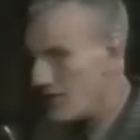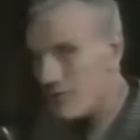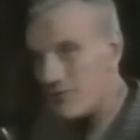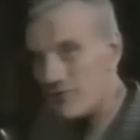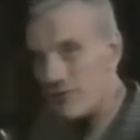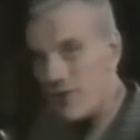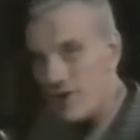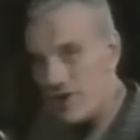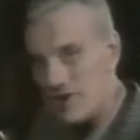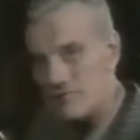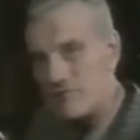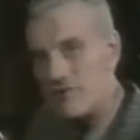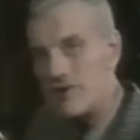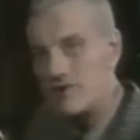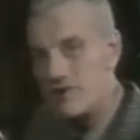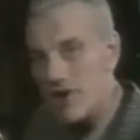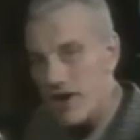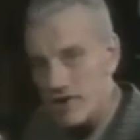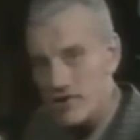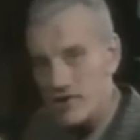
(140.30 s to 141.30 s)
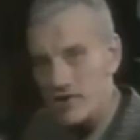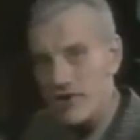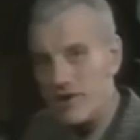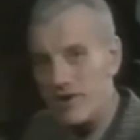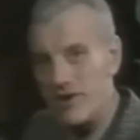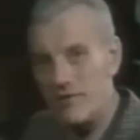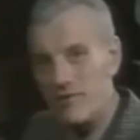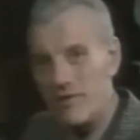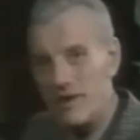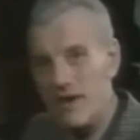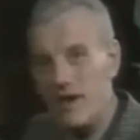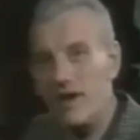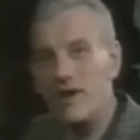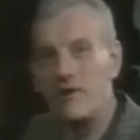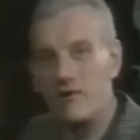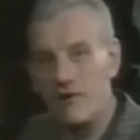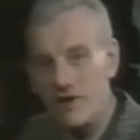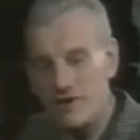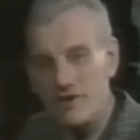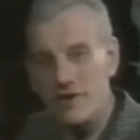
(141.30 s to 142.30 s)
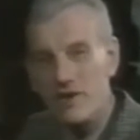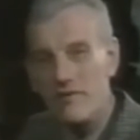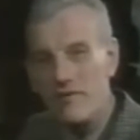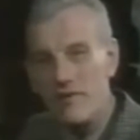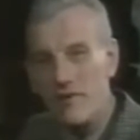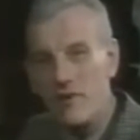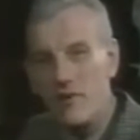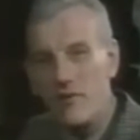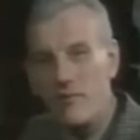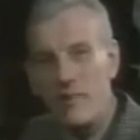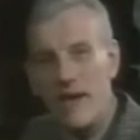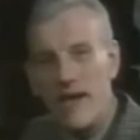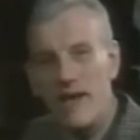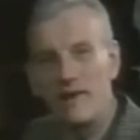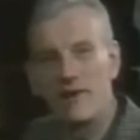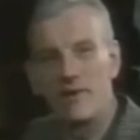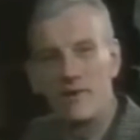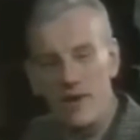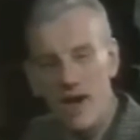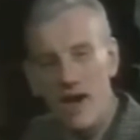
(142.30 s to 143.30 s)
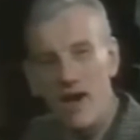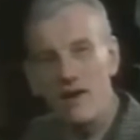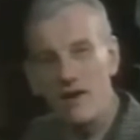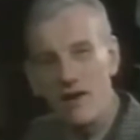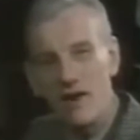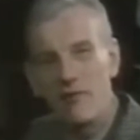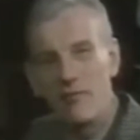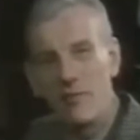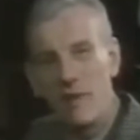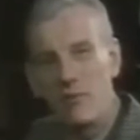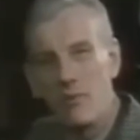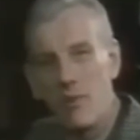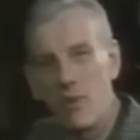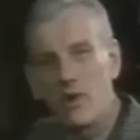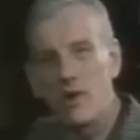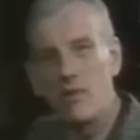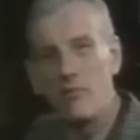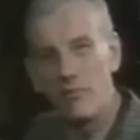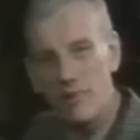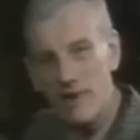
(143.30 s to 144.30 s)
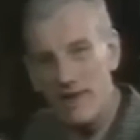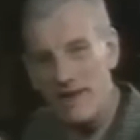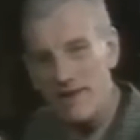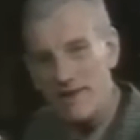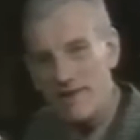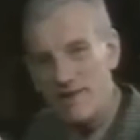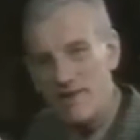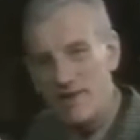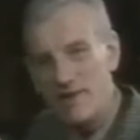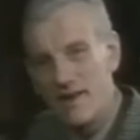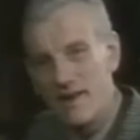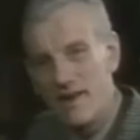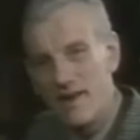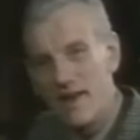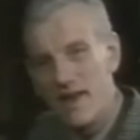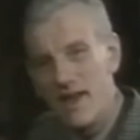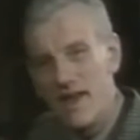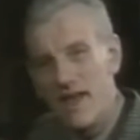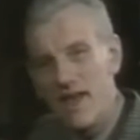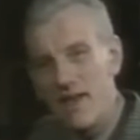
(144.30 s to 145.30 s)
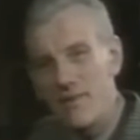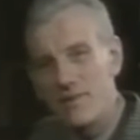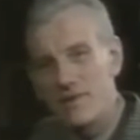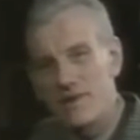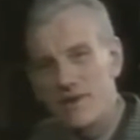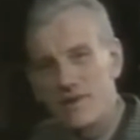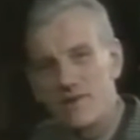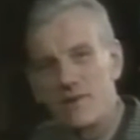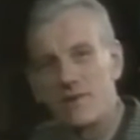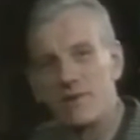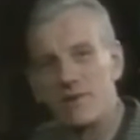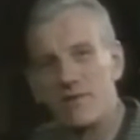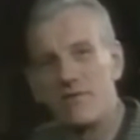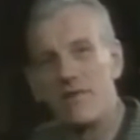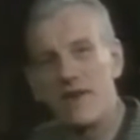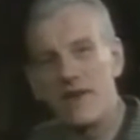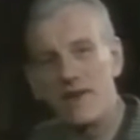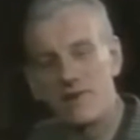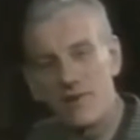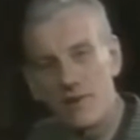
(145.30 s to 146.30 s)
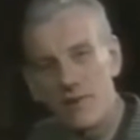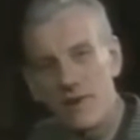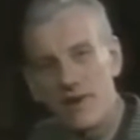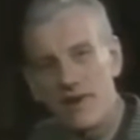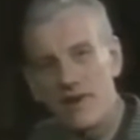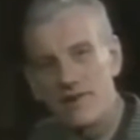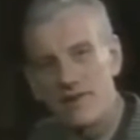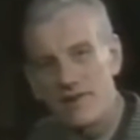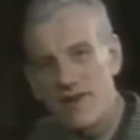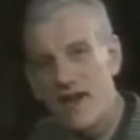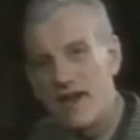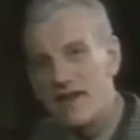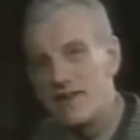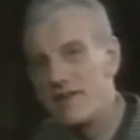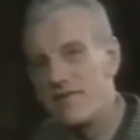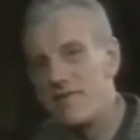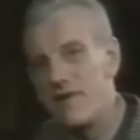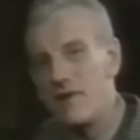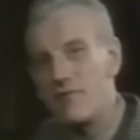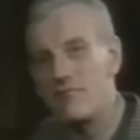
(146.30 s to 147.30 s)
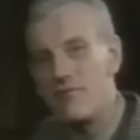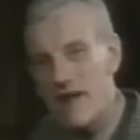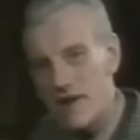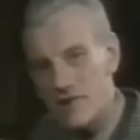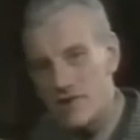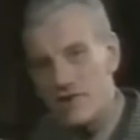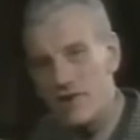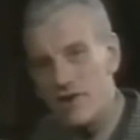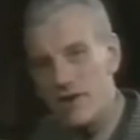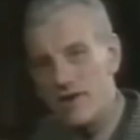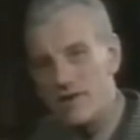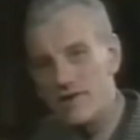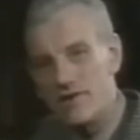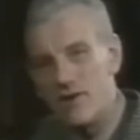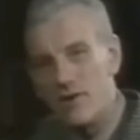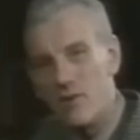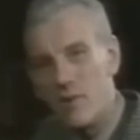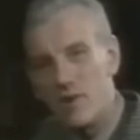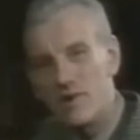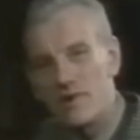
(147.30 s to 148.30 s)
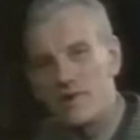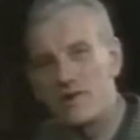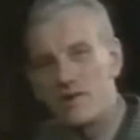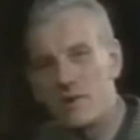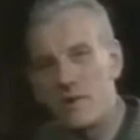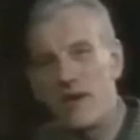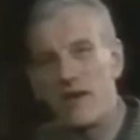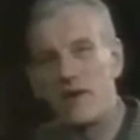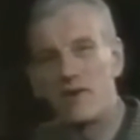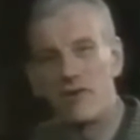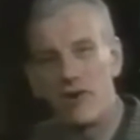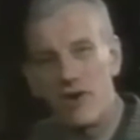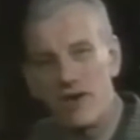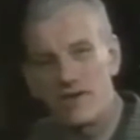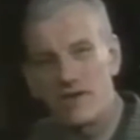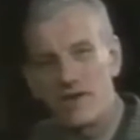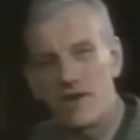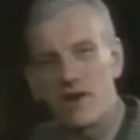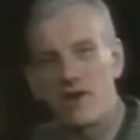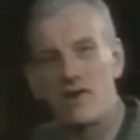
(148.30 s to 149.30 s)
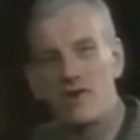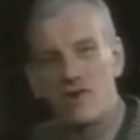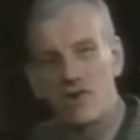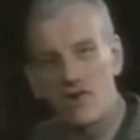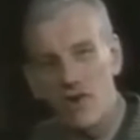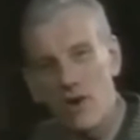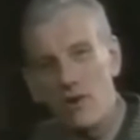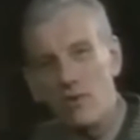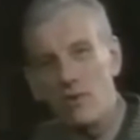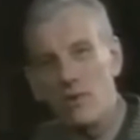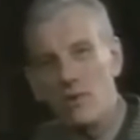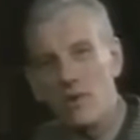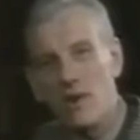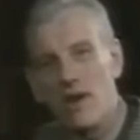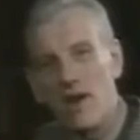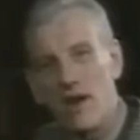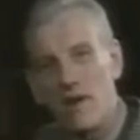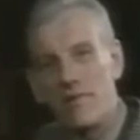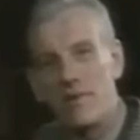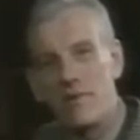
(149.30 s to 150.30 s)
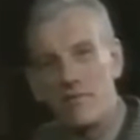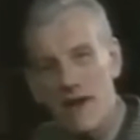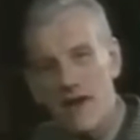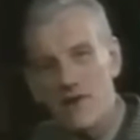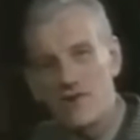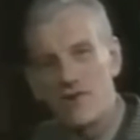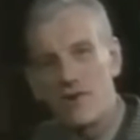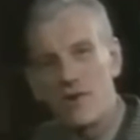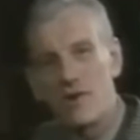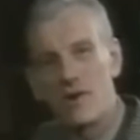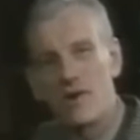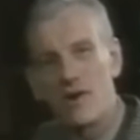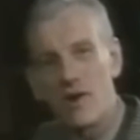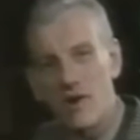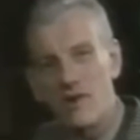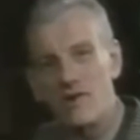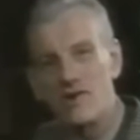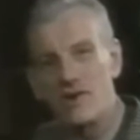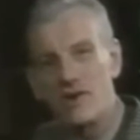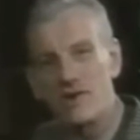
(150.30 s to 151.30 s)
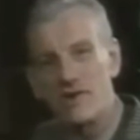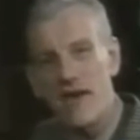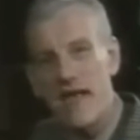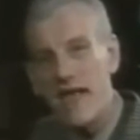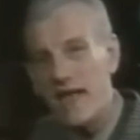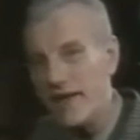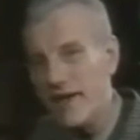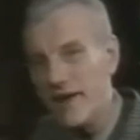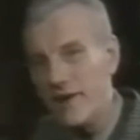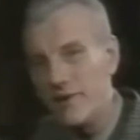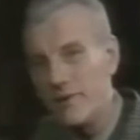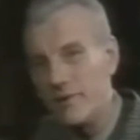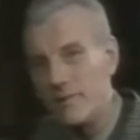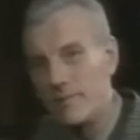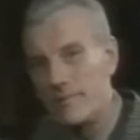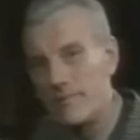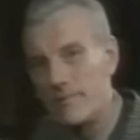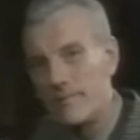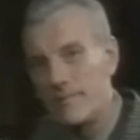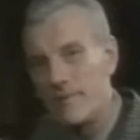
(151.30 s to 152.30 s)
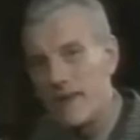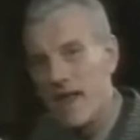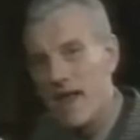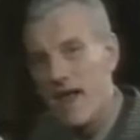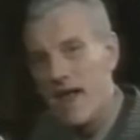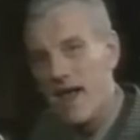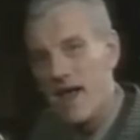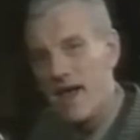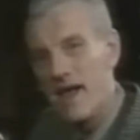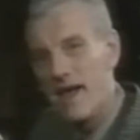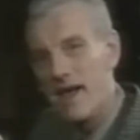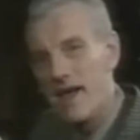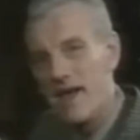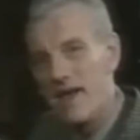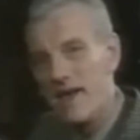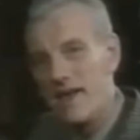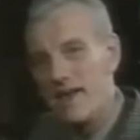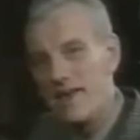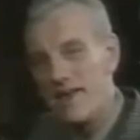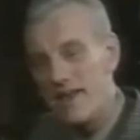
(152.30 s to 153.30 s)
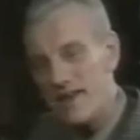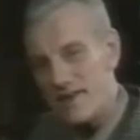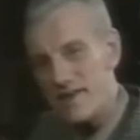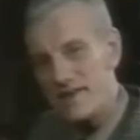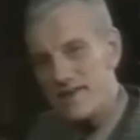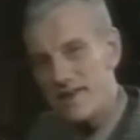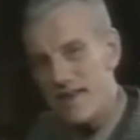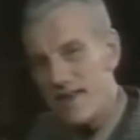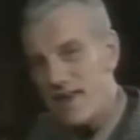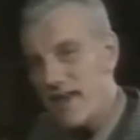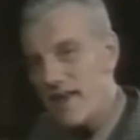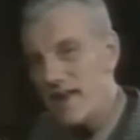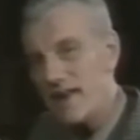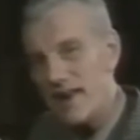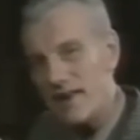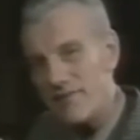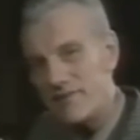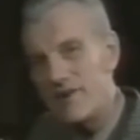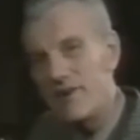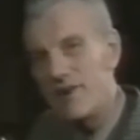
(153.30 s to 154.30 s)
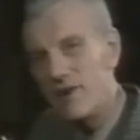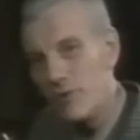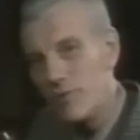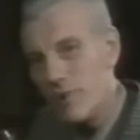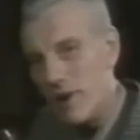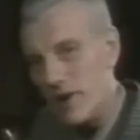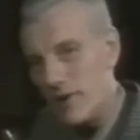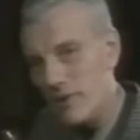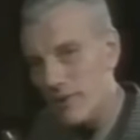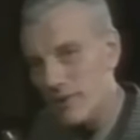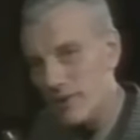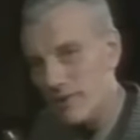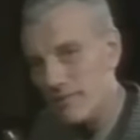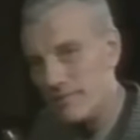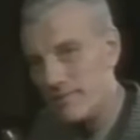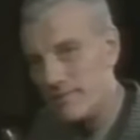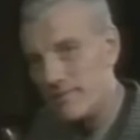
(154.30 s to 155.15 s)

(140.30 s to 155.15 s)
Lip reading: Freud's rejection of the Christian view of man could hardly have been more complete. He was a sort of Victorian scientific rationalist who wanted to increase the control of the rational conscious ego. Yet his thinking left a loophole.